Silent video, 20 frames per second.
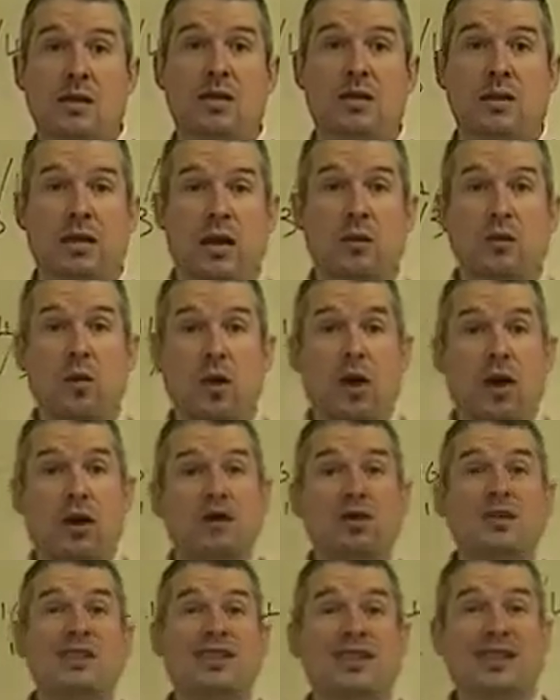Okay, what are
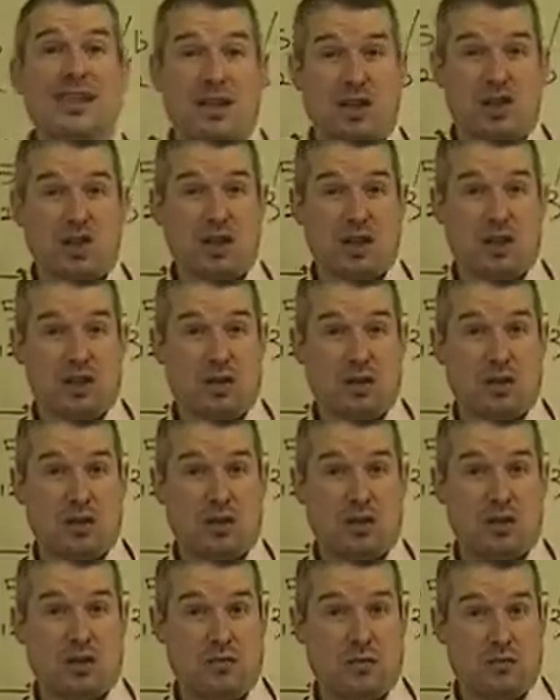your deductions?
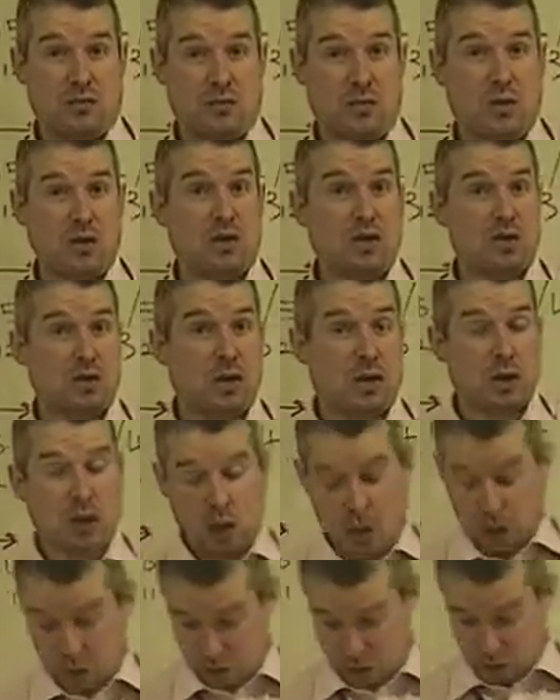What are your
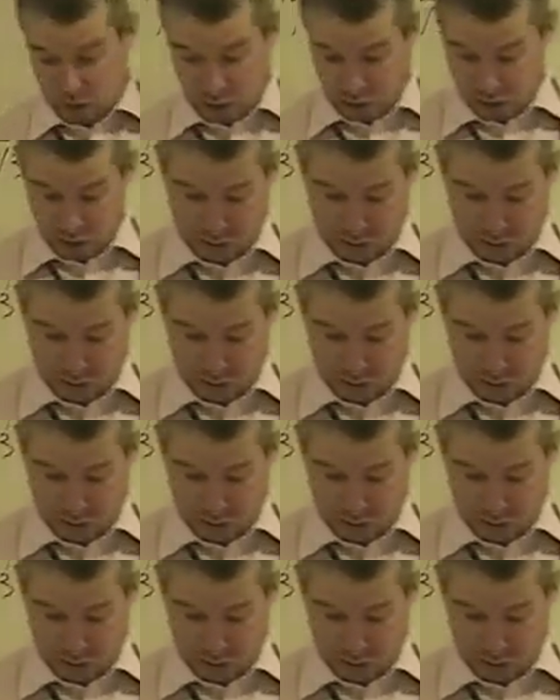conclusions?